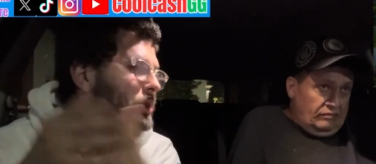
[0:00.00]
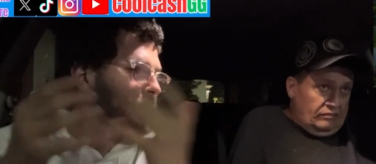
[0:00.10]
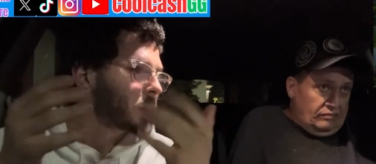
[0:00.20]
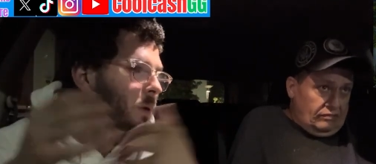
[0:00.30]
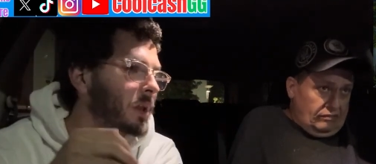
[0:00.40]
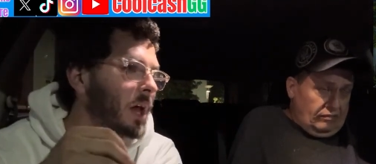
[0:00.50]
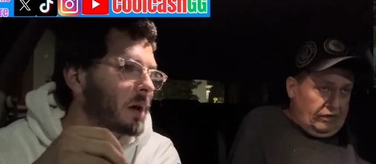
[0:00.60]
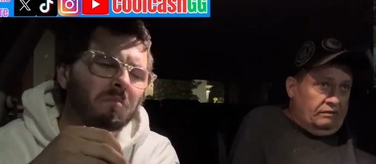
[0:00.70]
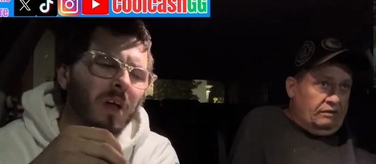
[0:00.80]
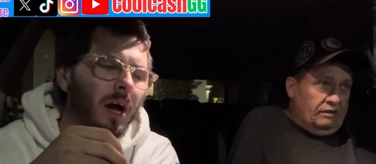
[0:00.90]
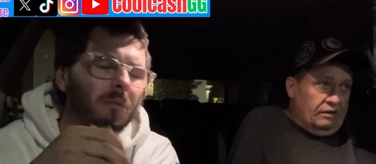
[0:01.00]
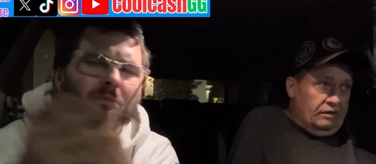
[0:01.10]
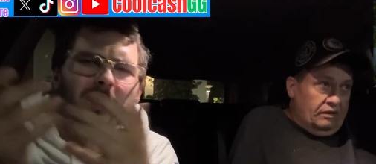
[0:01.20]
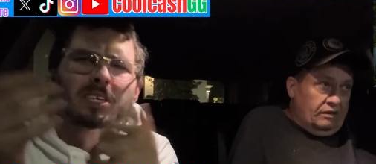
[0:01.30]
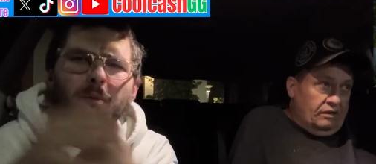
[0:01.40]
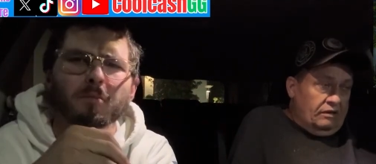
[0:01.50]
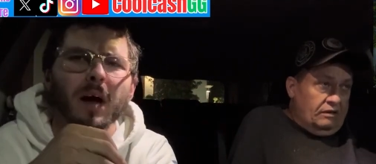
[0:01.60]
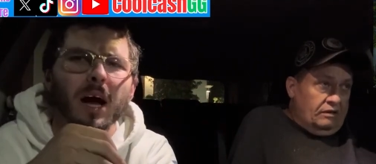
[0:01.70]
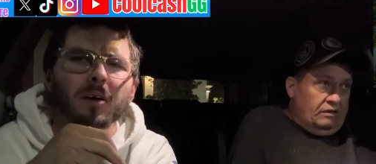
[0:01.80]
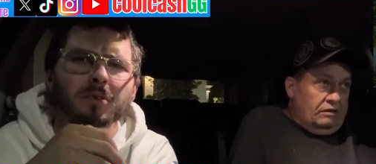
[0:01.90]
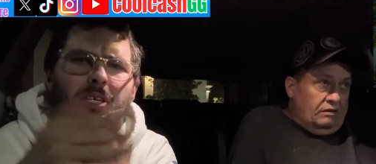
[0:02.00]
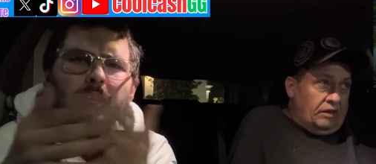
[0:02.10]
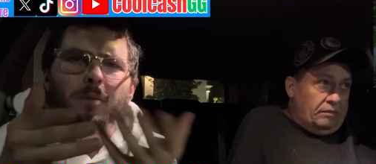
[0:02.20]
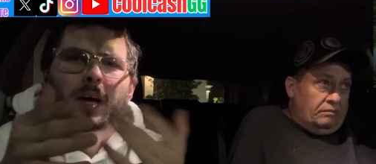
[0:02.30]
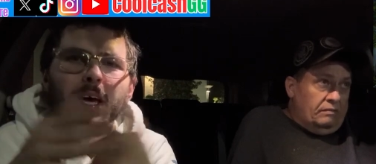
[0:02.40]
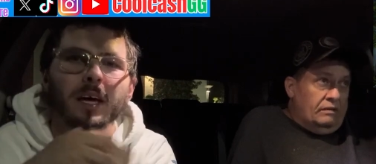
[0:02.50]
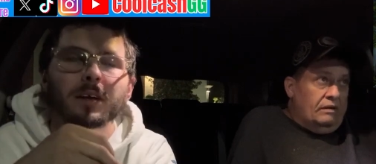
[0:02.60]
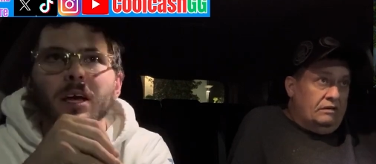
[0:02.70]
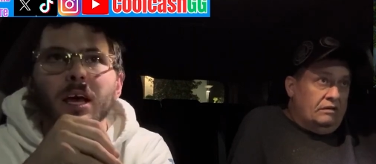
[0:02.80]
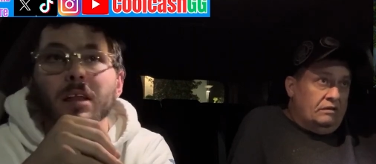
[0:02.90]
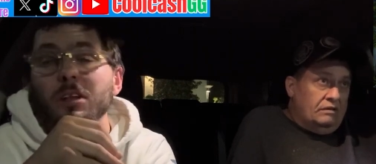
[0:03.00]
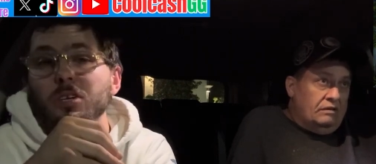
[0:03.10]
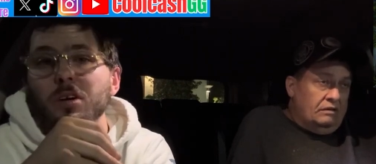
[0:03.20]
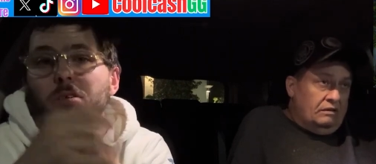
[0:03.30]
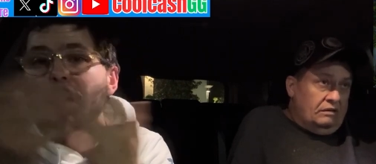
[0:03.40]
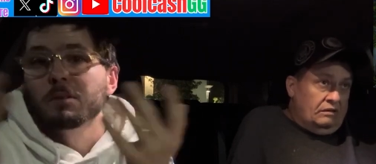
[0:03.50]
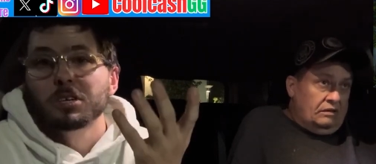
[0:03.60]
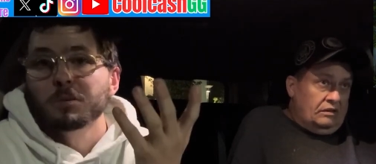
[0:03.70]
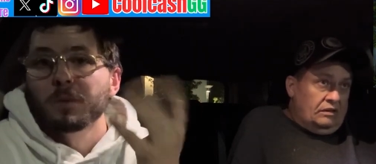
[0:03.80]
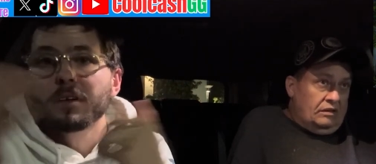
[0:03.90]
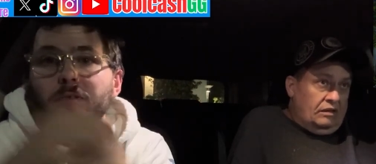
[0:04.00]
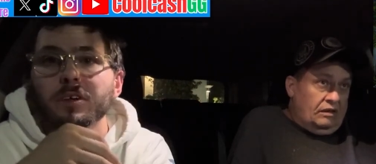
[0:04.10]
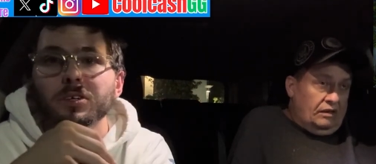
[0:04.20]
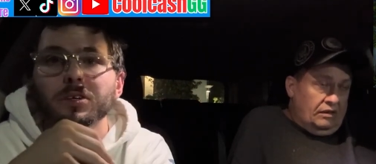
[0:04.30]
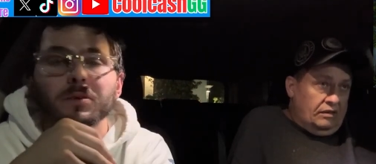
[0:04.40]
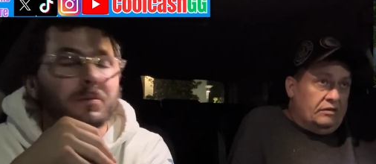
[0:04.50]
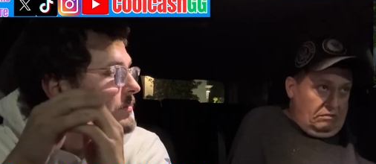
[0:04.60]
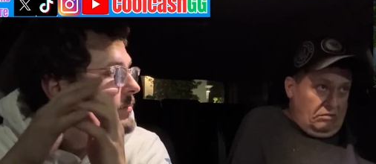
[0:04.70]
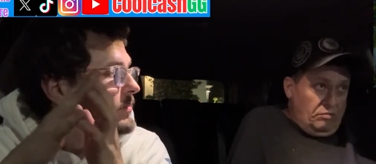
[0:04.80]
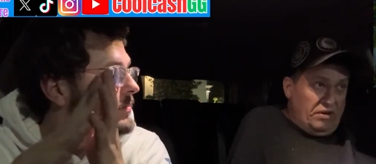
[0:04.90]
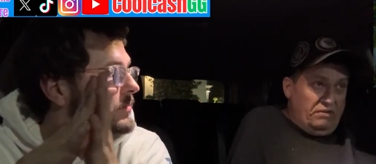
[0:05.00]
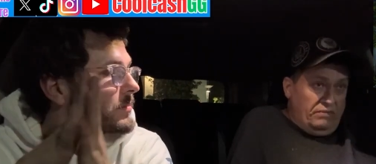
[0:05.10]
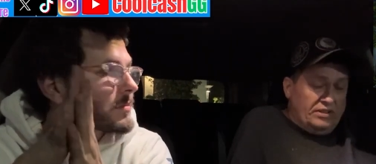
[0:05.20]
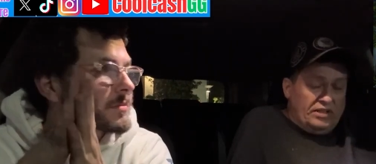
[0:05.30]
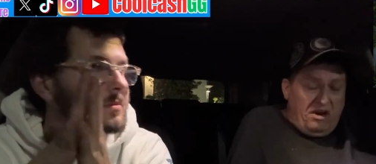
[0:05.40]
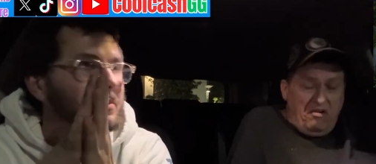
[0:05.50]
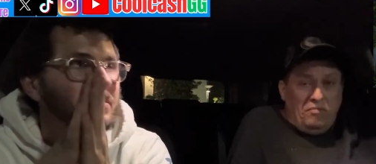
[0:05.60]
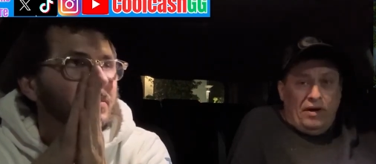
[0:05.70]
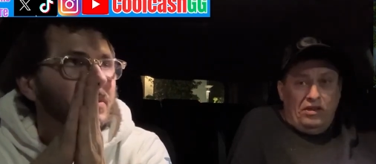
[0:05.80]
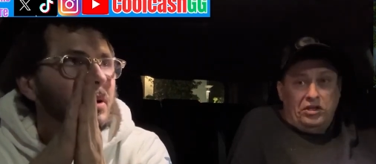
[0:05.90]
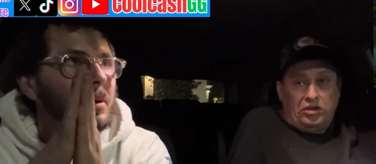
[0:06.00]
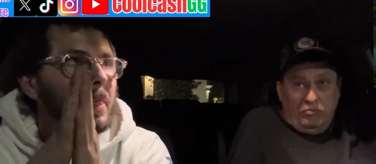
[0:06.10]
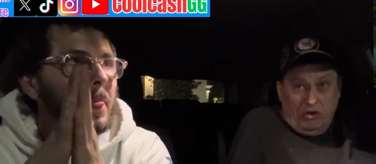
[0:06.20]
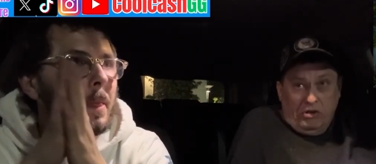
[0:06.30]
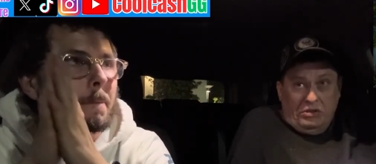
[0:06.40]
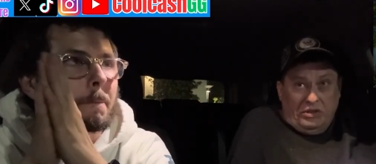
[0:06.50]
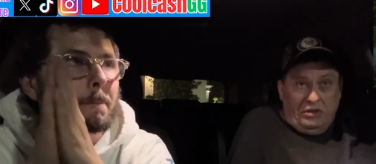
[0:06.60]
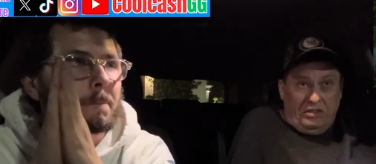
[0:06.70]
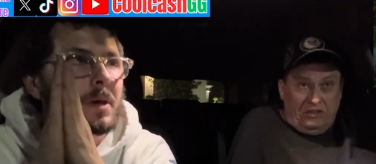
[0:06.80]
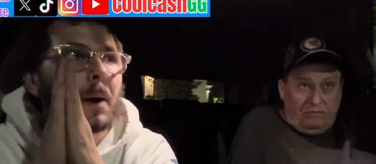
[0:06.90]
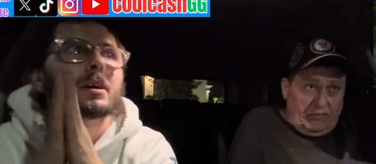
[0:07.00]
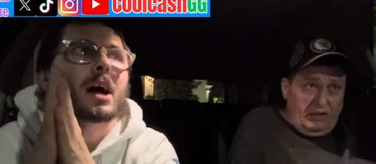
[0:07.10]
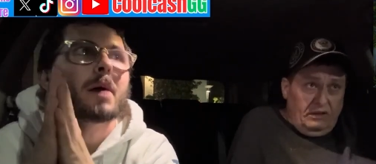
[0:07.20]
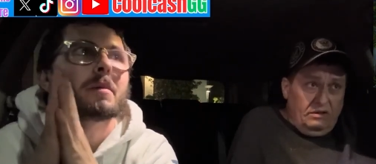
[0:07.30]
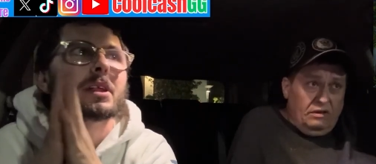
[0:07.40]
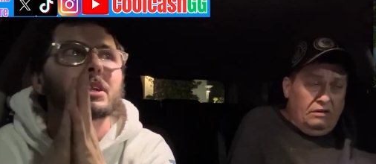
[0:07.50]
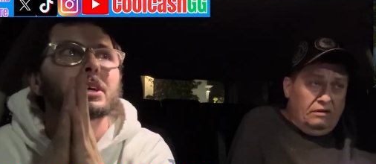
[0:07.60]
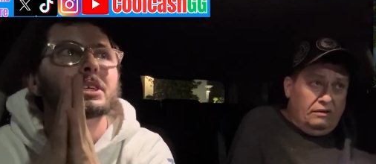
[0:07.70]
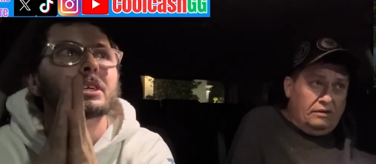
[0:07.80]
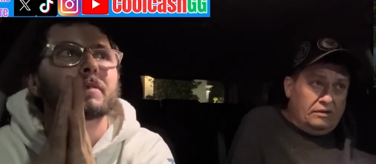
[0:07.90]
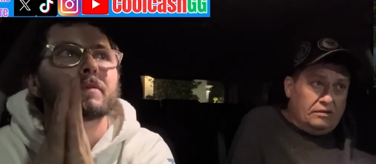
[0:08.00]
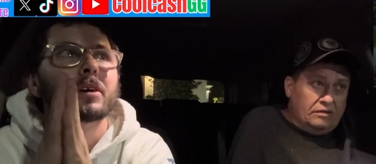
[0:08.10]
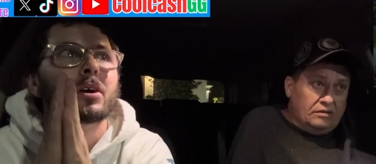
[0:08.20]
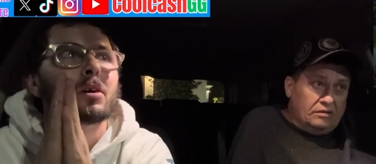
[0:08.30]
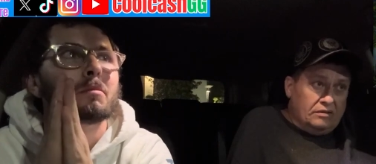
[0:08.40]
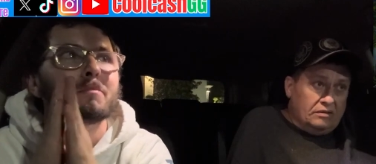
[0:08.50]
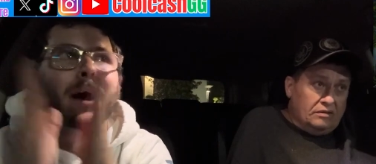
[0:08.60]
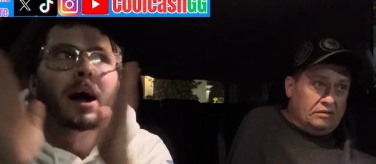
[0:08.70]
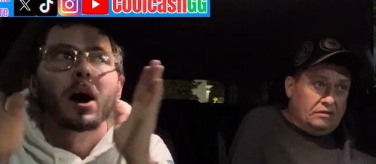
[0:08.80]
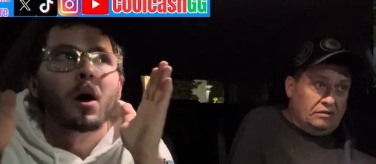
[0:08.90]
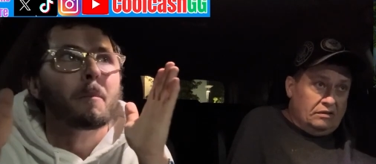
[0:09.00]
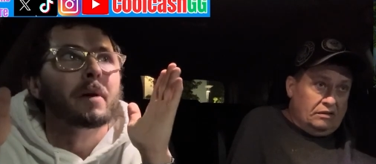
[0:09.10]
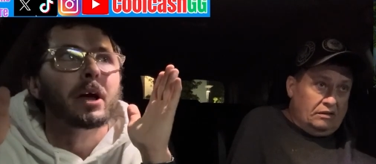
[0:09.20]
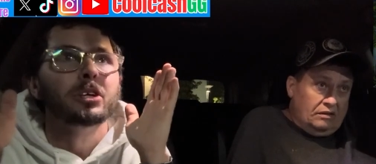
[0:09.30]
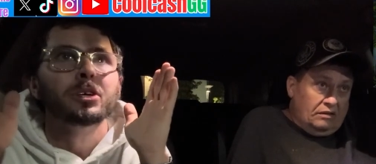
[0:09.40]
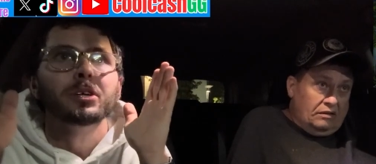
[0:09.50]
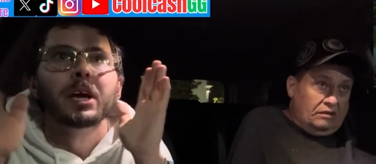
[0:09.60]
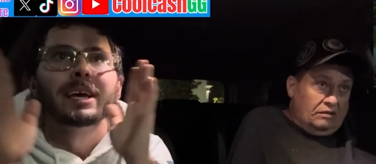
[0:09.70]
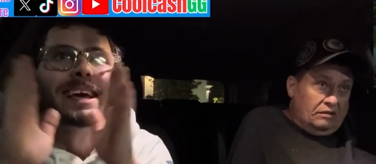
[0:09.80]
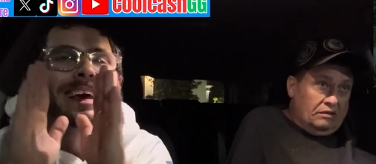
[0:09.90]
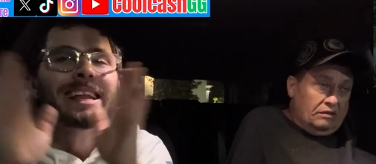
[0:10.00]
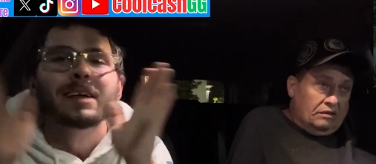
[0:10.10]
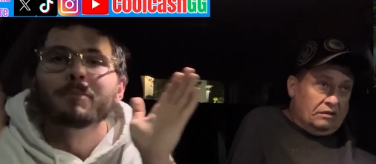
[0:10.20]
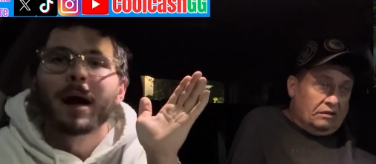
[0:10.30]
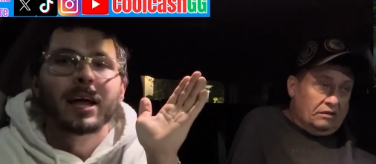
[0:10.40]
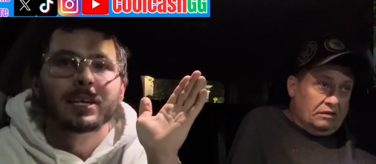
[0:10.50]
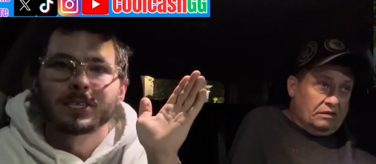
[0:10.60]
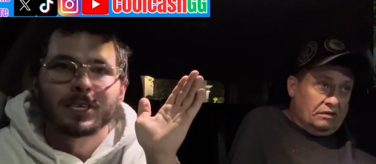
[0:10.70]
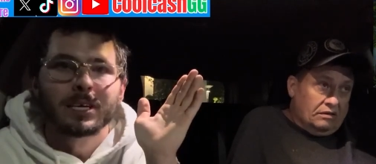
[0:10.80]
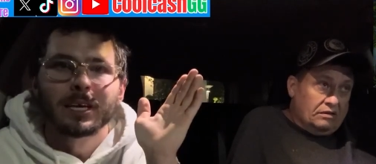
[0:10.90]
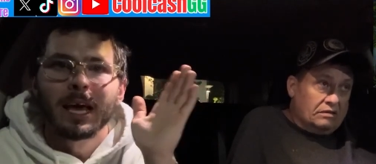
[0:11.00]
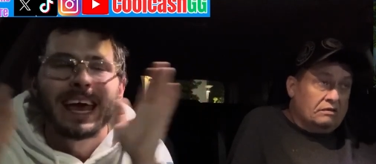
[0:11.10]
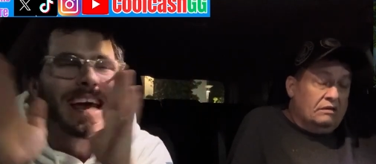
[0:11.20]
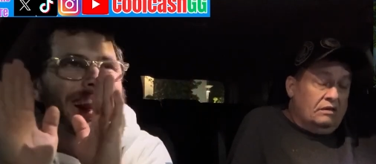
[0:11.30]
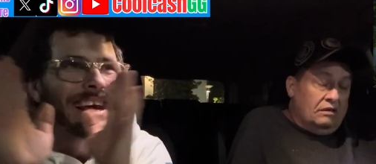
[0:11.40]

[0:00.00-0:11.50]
Speaker 1: screw them, you're like, nah, let's help them out. Let's yeah. give them a hand. And in turn, that just benefits you. Well, it benefits everybody
Speaker 2: in the community. Community.
Speaker 1: Yeah, I mean, th this is a film by all means you take anybody to see, in